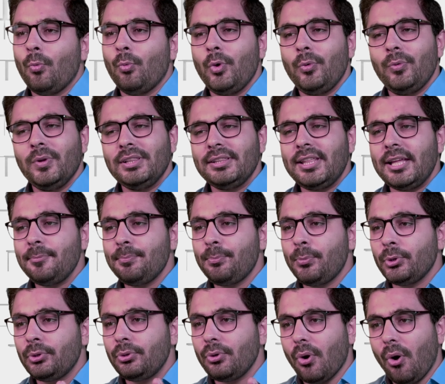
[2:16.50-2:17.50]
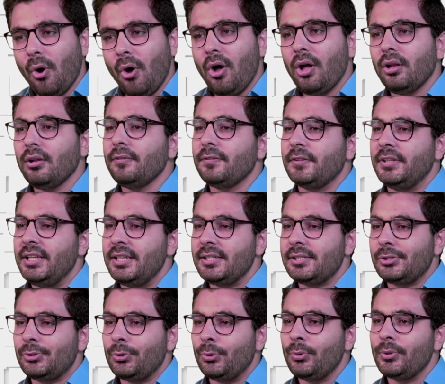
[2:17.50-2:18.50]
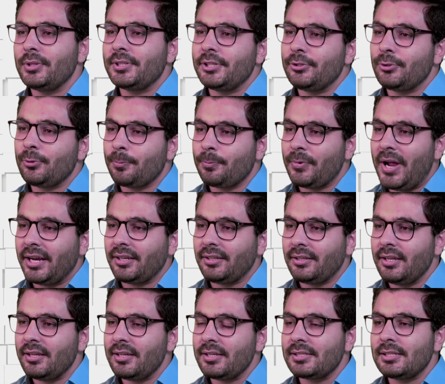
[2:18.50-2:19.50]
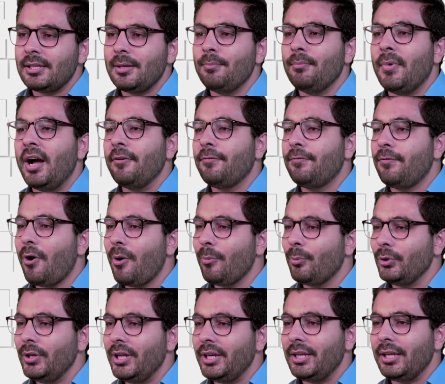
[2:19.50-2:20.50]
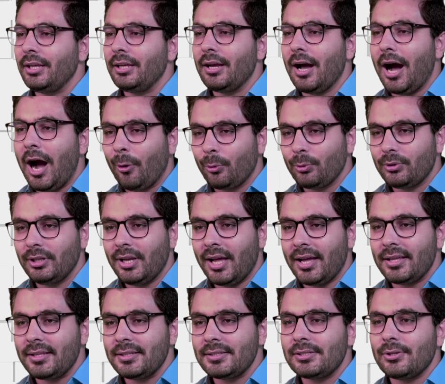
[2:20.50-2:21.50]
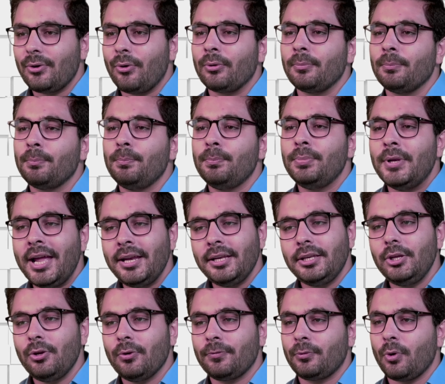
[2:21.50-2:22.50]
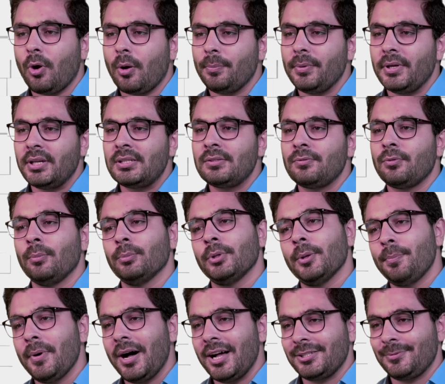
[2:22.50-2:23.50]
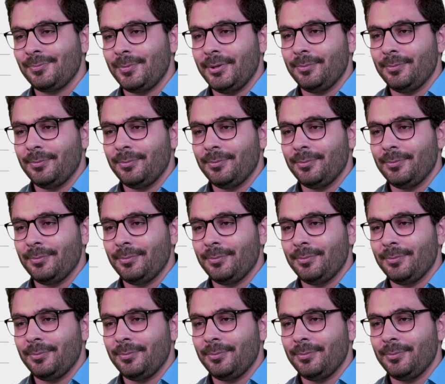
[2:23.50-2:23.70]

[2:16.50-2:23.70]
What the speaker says: We will then put all of these tools into practice by formulating outlines on plenty of topics from the past